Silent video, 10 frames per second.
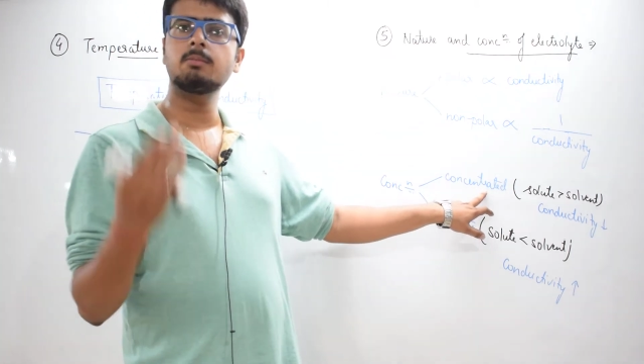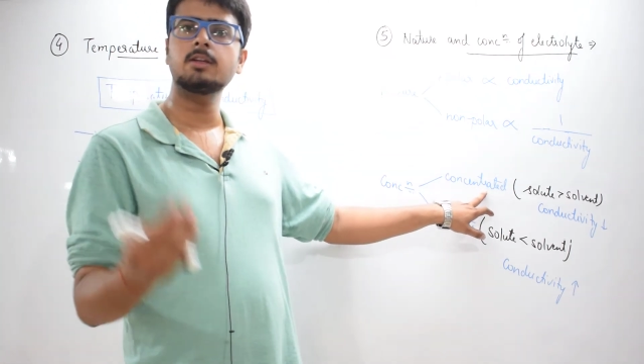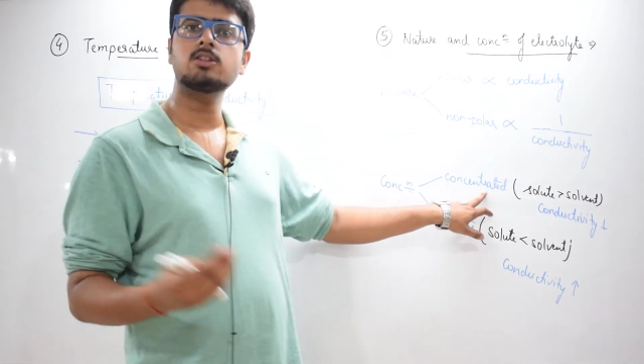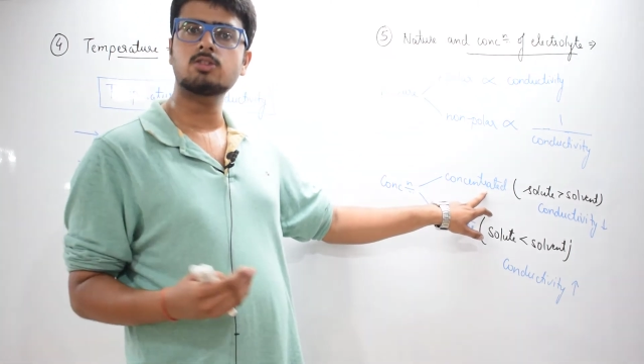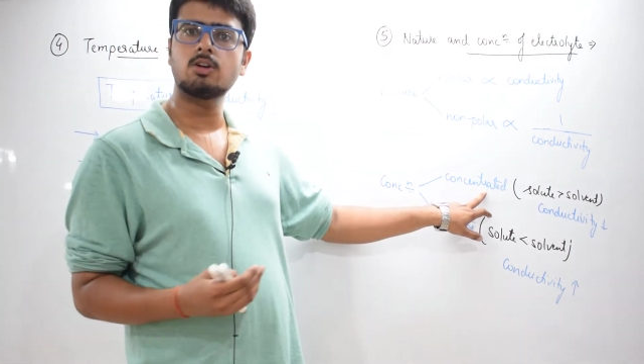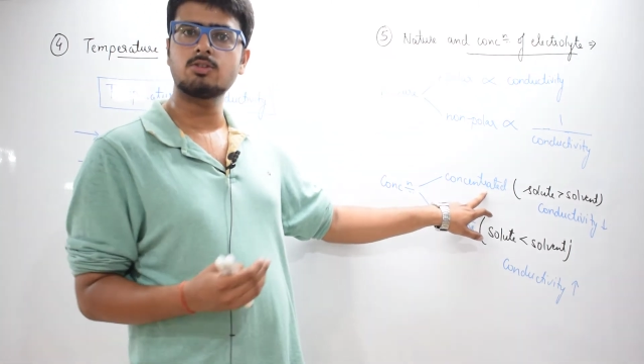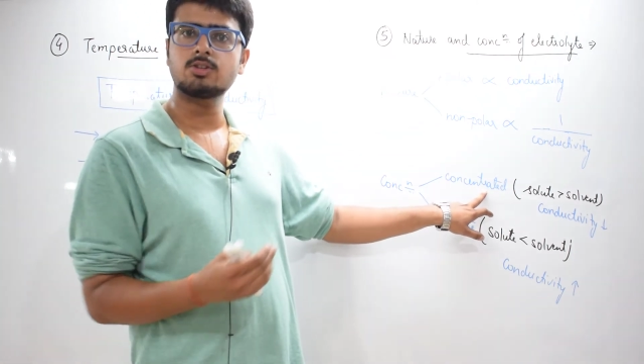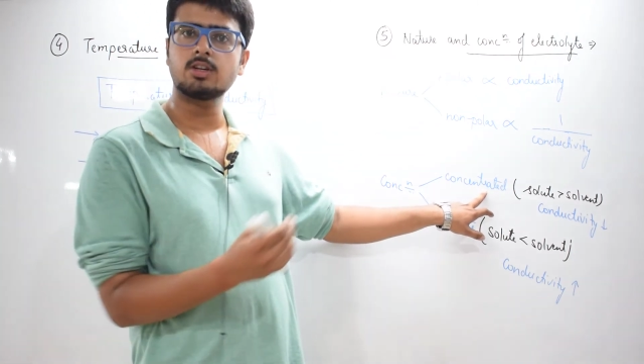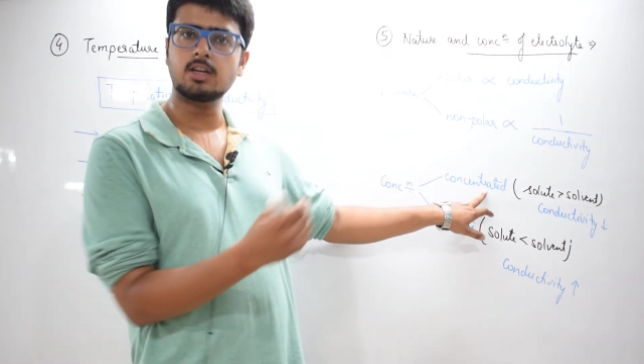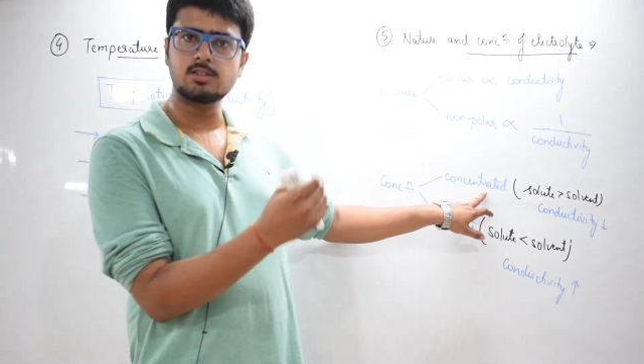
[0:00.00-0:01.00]
be the
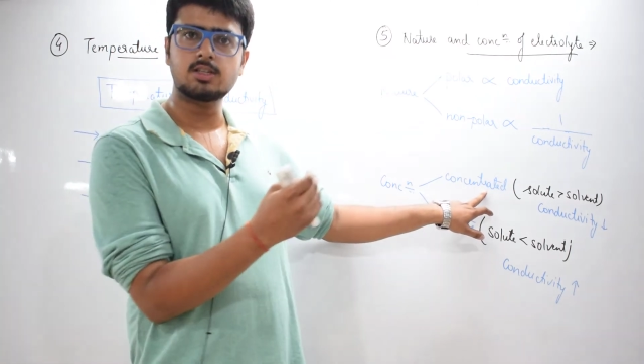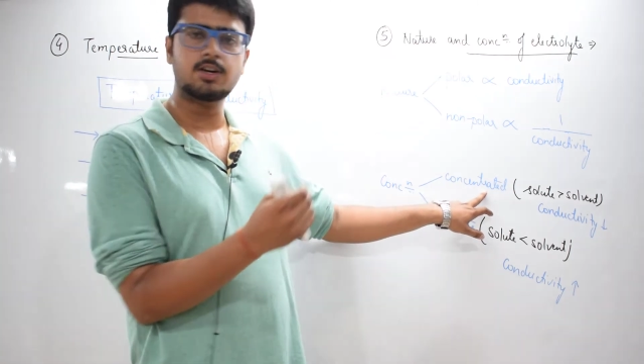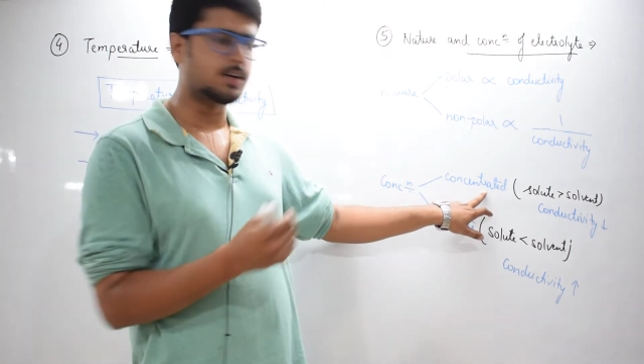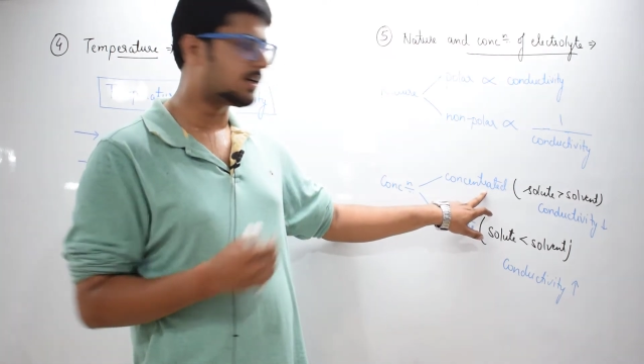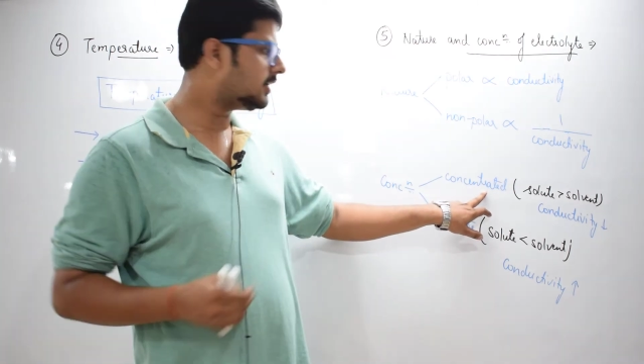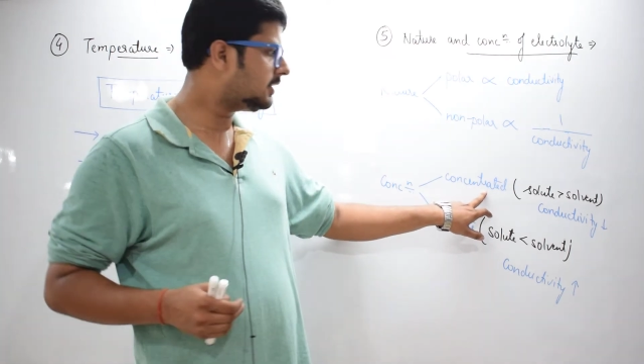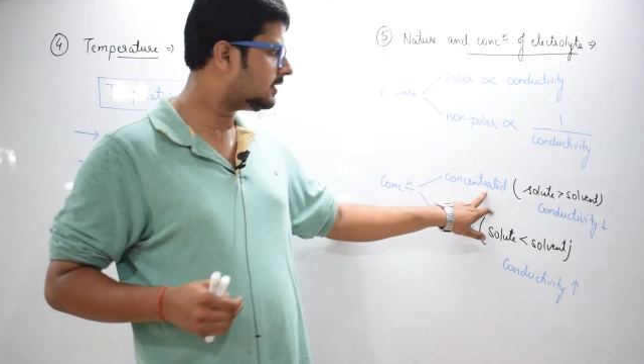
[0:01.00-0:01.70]
solution concentrated.